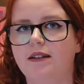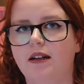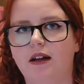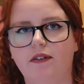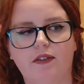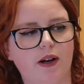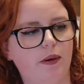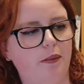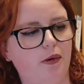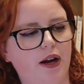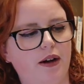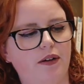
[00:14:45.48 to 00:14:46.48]
a Life Chloe
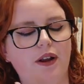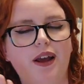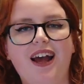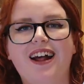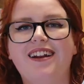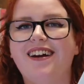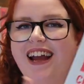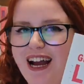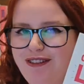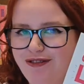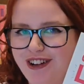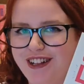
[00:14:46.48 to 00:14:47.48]
Brown, and I
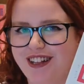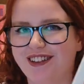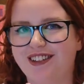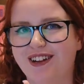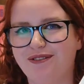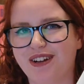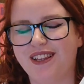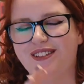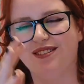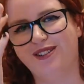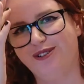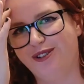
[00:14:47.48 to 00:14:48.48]
have read this. I read this
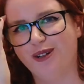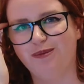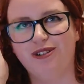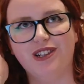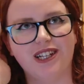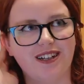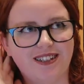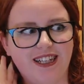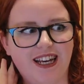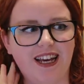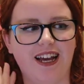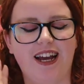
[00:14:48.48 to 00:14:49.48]
on Audible last
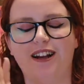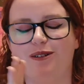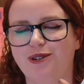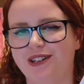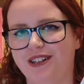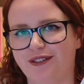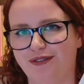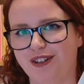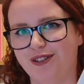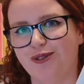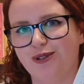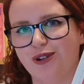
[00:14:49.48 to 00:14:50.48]
year and I wanted a physical